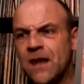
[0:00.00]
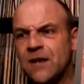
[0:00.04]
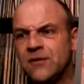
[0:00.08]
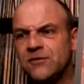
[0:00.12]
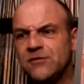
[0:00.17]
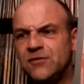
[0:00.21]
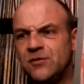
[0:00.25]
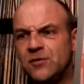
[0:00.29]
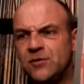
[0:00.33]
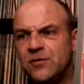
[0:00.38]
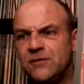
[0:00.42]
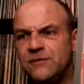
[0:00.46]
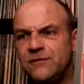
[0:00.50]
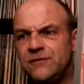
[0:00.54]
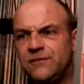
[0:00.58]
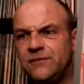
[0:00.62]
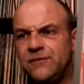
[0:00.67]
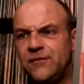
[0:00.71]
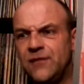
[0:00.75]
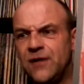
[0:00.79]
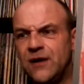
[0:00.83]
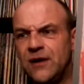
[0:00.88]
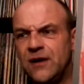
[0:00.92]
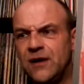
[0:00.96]
sort of
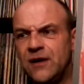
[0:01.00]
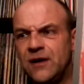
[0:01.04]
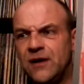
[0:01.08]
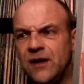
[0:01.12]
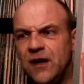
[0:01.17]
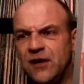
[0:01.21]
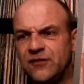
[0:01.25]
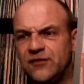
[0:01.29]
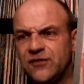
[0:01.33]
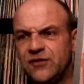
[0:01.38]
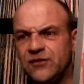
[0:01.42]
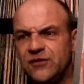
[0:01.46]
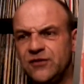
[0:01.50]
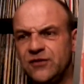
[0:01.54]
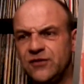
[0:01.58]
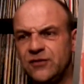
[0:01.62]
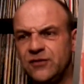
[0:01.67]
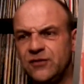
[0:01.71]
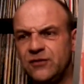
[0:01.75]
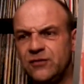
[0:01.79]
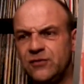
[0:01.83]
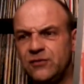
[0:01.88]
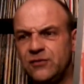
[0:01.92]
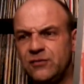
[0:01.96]
the Husker
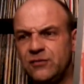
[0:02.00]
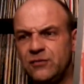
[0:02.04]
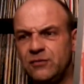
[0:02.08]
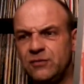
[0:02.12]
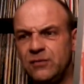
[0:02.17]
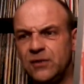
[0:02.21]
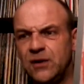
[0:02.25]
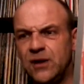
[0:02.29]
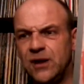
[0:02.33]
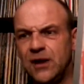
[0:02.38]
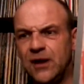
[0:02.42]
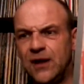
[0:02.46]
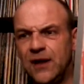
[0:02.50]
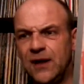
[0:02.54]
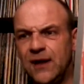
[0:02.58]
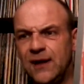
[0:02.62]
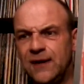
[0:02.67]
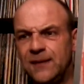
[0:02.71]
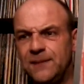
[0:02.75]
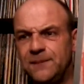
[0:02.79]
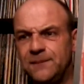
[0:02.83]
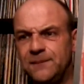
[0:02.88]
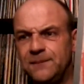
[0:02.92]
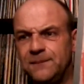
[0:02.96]
Du,
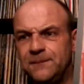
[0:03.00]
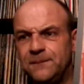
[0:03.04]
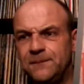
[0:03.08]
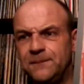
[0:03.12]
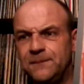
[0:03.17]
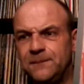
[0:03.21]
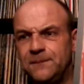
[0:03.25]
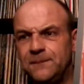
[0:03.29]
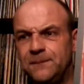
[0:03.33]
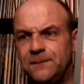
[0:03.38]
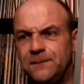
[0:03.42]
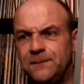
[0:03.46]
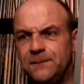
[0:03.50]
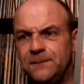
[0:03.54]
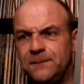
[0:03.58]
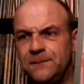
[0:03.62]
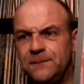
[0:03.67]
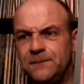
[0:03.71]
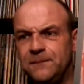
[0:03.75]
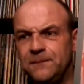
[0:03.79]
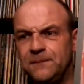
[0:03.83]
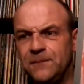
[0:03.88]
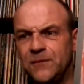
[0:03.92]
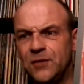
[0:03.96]

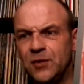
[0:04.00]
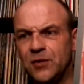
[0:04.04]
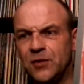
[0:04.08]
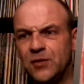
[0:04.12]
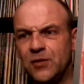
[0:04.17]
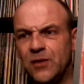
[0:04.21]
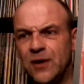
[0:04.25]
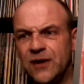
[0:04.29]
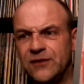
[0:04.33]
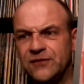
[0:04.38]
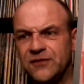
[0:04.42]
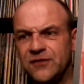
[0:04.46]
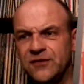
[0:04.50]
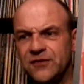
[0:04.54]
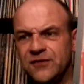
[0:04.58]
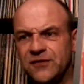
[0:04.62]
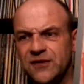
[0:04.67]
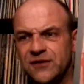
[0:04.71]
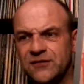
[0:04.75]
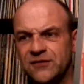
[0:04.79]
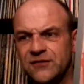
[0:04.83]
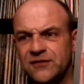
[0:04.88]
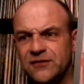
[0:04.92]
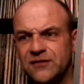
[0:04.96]
not quite as good as
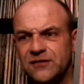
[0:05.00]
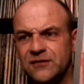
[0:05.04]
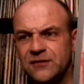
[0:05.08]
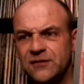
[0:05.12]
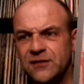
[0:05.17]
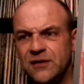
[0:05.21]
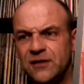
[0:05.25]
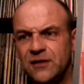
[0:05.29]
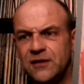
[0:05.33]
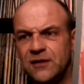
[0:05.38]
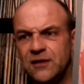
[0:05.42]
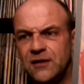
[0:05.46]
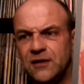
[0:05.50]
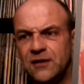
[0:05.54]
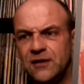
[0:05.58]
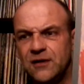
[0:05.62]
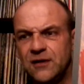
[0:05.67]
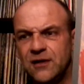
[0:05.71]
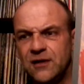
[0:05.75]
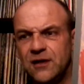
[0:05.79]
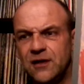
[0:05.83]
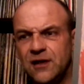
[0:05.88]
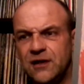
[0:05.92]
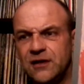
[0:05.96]
Husker Du.
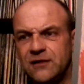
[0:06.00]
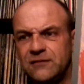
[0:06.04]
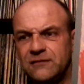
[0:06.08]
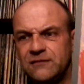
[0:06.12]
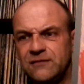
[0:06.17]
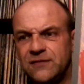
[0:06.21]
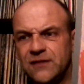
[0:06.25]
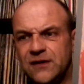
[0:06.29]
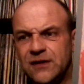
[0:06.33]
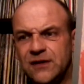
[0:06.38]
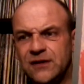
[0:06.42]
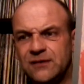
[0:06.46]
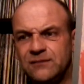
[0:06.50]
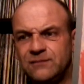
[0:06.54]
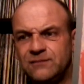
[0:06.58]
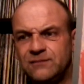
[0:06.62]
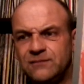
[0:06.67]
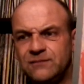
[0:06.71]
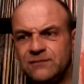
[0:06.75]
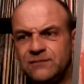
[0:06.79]
Kind of trying